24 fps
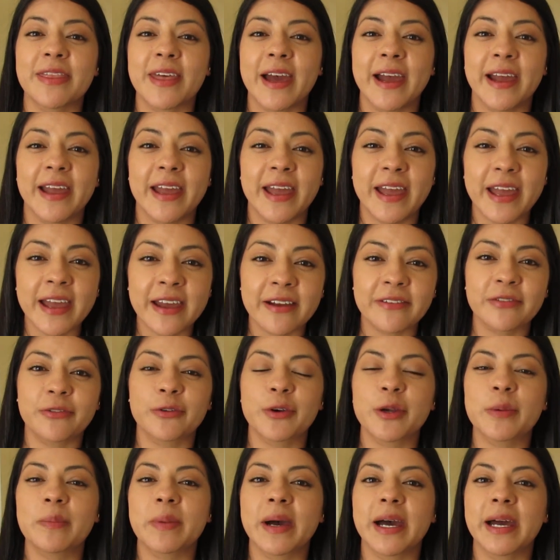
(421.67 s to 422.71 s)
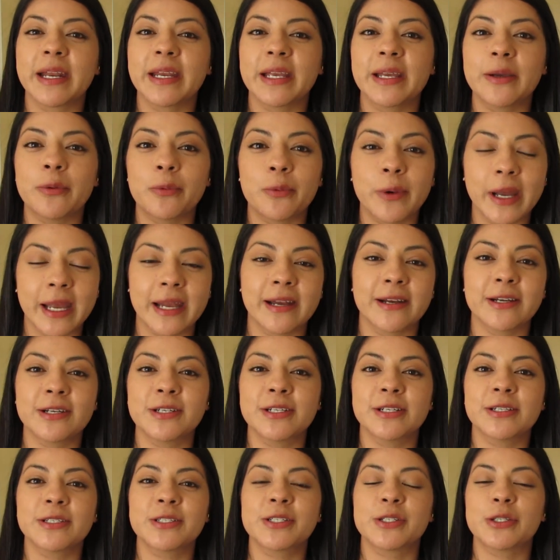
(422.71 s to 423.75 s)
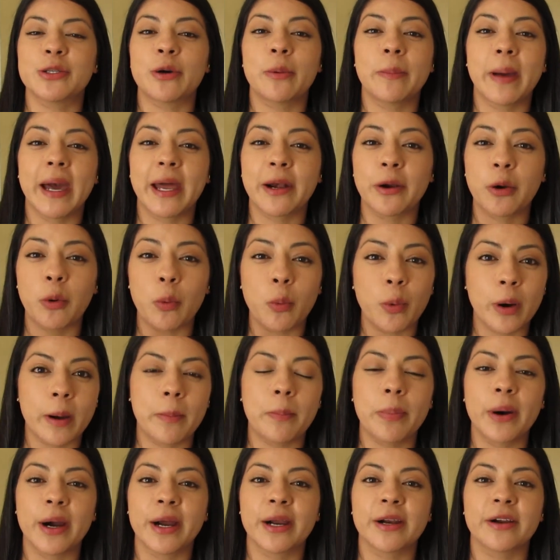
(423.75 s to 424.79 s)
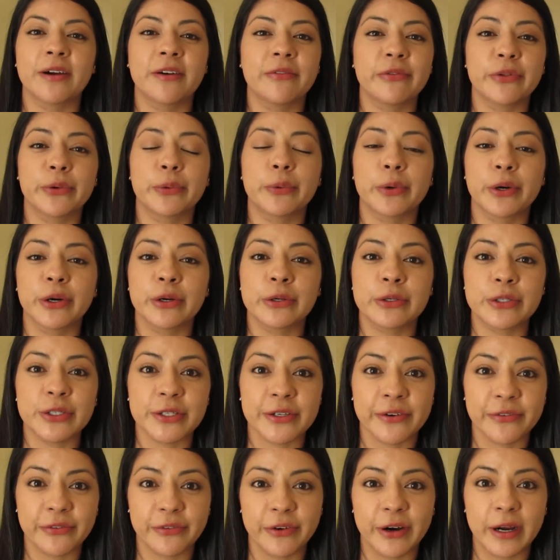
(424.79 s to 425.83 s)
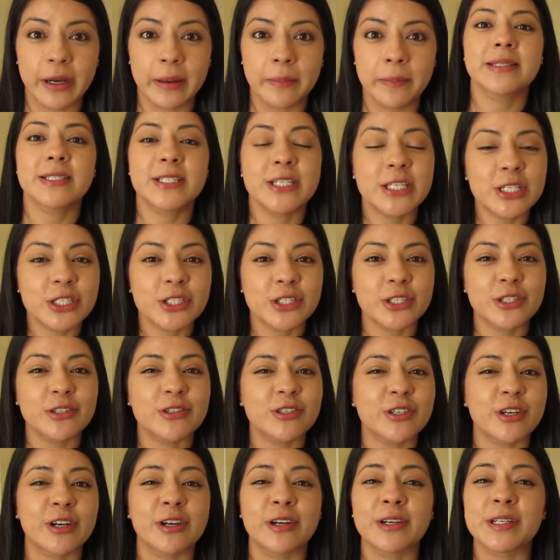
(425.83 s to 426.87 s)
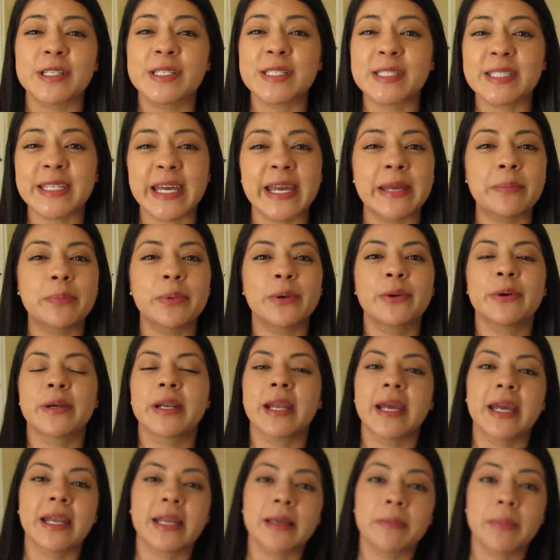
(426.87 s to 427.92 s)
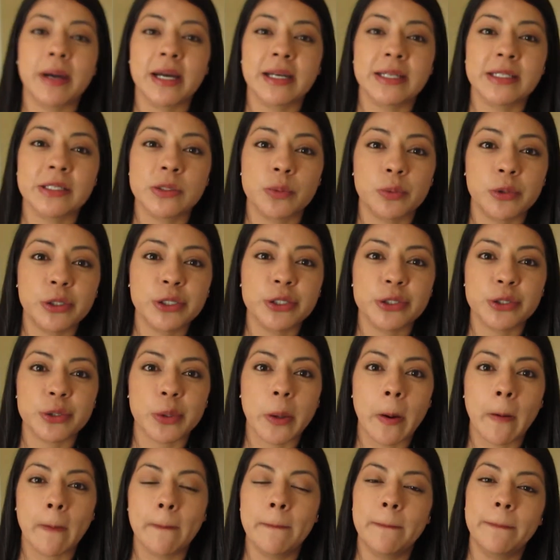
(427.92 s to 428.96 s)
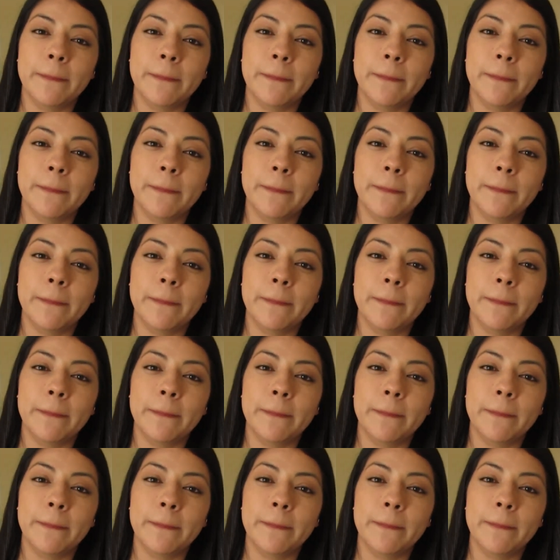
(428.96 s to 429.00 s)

that everybody wears no matter what part of the world you're from. T-shirts are a staple in anybody's wardrobe,